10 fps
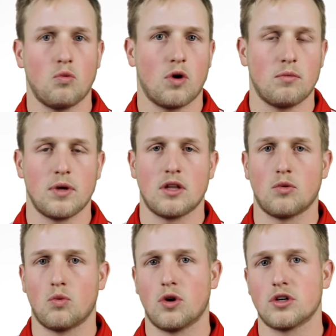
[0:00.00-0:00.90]
1 being the
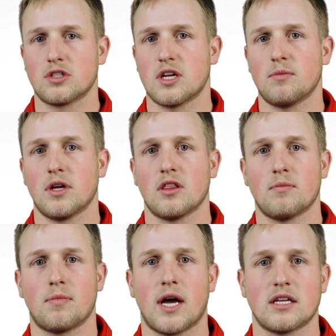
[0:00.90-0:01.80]
worst, 10 being the
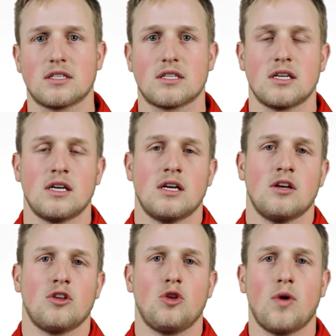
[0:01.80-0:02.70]
best,
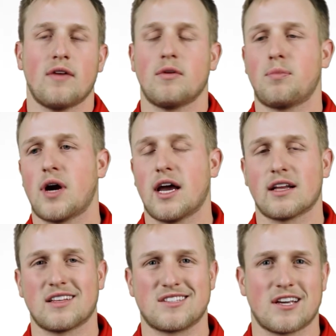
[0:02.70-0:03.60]
you have a product that's